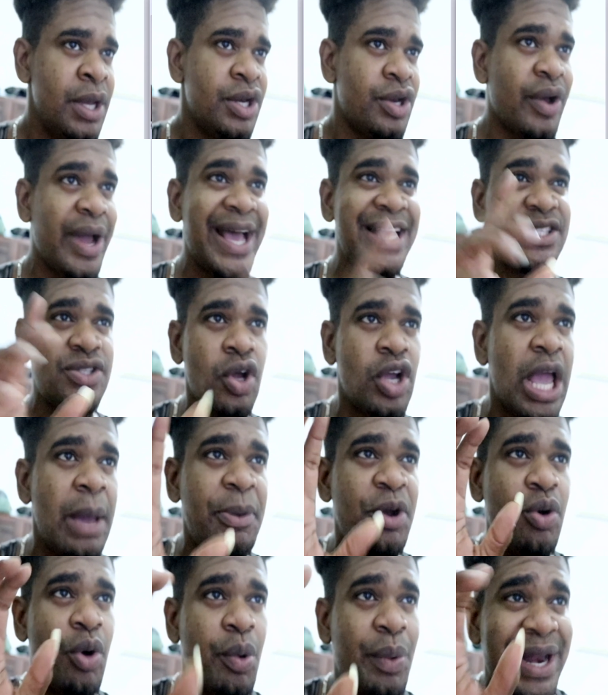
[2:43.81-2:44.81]
Now, guys, don't
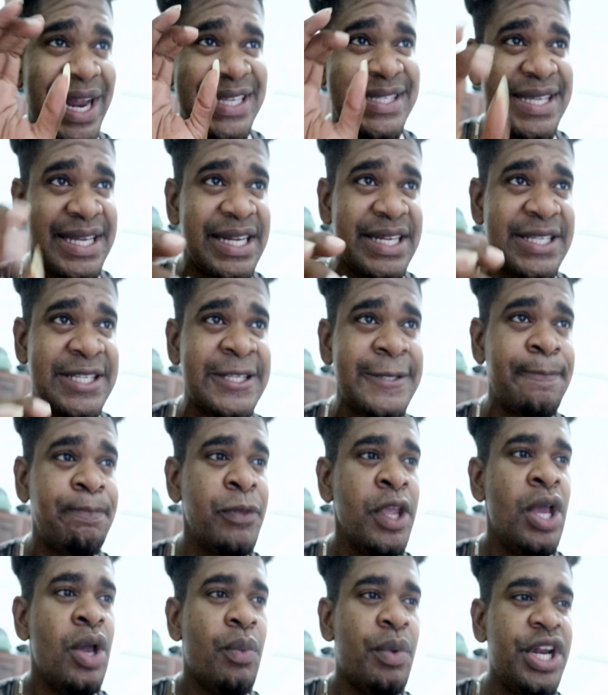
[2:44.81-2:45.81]
get me wrong when I say this.
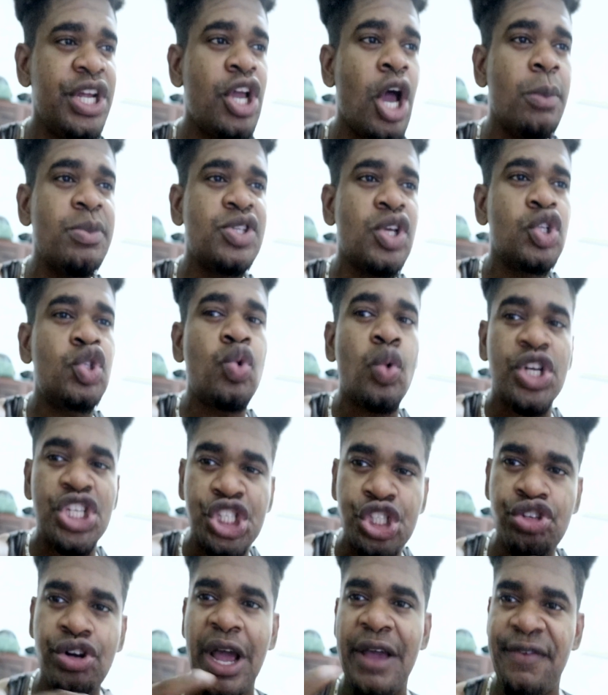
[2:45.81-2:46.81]
When it comes down to a
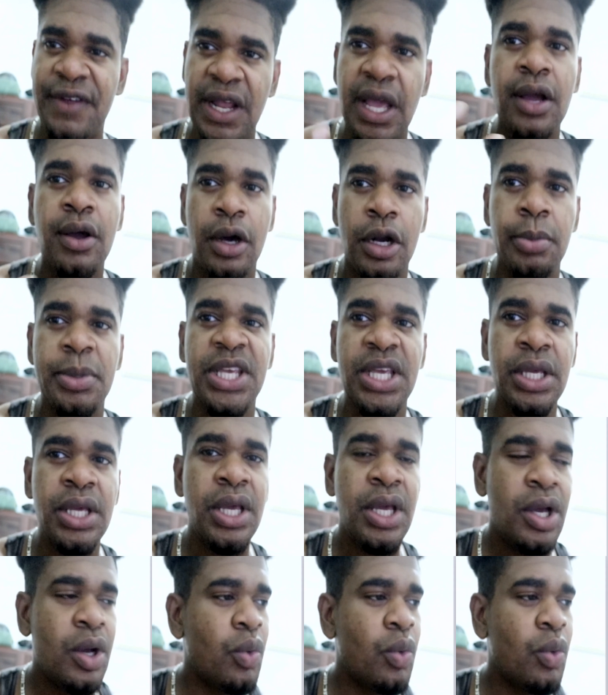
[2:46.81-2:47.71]
striving economy